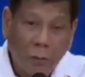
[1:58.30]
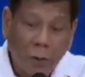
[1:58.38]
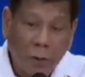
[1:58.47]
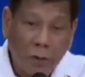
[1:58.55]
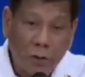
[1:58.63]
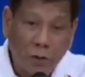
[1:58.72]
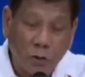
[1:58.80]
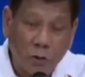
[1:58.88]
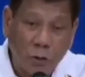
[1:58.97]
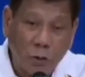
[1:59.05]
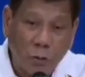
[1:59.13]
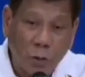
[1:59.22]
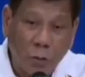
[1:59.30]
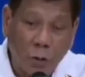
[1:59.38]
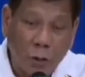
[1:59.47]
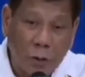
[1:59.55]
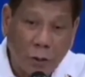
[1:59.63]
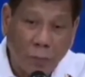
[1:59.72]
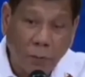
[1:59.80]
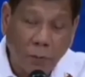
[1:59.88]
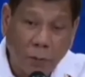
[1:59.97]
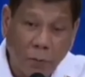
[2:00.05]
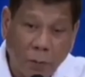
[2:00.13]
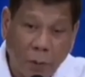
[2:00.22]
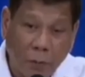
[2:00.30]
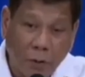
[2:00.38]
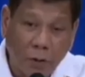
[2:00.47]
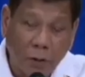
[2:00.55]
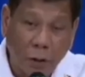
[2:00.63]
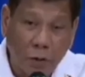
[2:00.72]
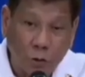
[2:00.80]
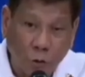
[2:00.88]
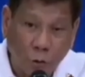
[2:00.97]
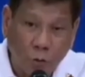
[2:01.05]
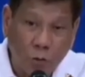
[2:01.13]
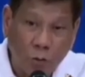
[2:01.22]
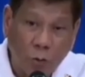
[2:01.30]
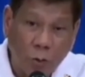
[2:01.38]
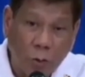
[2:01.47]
Extortion, when you ask for a payment, extortion.